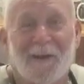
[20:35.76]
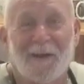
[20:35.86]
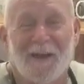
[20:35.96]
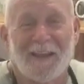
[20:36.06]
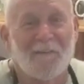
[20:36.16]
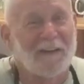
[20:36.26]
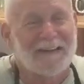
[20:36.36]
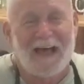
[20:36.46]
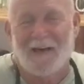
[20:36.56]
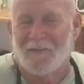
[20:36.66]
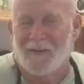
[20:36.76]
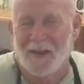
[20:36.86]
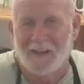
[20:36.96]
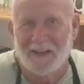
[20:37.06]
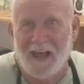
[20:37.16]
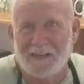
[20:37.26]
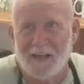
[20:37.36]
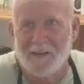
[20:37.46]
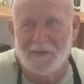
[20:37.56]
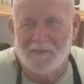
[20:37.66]
And I, uh, I give a lot of,
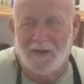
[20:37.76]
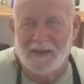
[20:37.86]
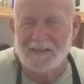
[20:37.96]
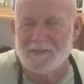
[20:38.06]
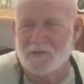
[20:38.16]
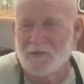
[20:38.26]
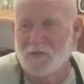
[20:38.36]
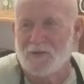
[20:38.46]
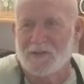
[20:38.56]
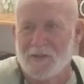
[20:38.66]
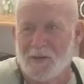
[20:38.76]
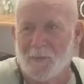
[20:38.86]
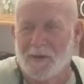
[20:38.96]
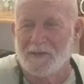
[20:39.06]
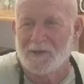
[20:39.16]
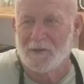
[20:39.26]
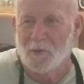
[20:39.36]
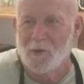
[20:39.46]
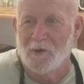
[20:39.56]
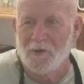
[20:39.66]
lot of advice those first uh,
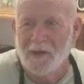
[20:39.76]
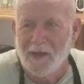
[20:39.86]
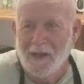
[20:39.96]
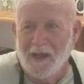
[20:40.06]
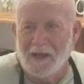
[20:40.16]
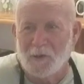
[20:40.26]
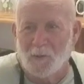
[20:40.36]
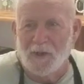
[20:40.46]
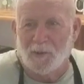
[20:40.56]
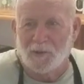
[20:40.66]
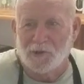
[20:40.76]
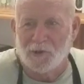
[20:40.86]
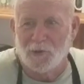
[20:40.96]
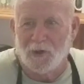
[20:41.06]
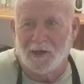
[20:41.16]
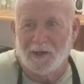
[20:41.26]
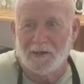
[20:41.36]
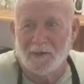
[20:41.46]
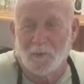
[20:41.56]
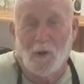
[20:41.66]
months on the road. I told people to
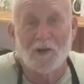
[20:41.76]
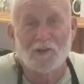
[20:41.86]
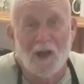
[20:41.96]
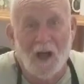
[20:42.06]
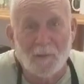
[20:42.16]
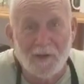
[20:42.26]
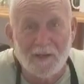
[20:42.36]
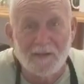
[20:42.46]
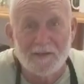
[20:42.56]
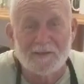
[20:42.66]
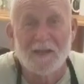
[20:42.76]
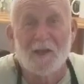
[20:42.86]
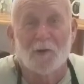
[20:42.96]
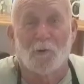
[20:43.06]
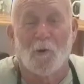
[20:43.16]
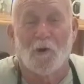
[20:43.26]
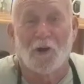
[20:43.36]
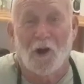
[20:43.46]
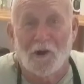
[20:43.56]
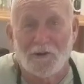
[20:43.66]
uh, watch comedies,
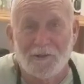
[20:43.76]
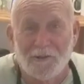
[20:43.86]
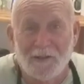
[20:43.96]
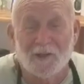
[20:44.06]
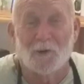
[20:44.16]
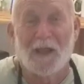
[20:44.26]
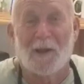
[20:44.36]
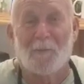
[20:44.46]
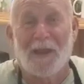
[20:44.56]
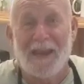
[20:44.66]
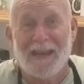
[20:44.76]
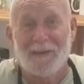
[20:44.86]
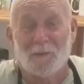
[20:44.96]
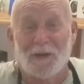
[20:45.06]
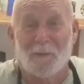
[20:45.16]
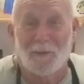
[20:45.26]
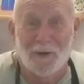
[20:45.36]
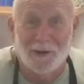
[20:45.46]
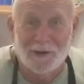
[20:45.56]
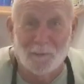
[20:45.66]
grow a garden, learn how to paint, read
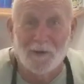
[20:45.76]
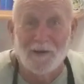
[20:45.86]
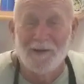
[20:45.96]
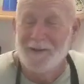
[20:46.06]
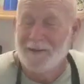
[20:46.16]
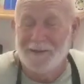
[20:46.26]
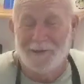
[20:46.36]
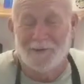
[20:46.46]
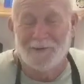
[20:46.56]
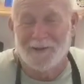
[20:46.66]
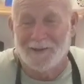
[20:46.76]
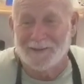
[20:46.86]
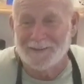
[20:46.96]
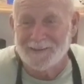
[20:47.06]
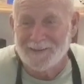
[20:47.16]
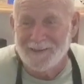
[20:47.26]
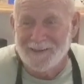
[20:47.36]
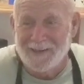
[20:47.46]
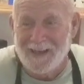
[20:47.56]
a book, you know, uh,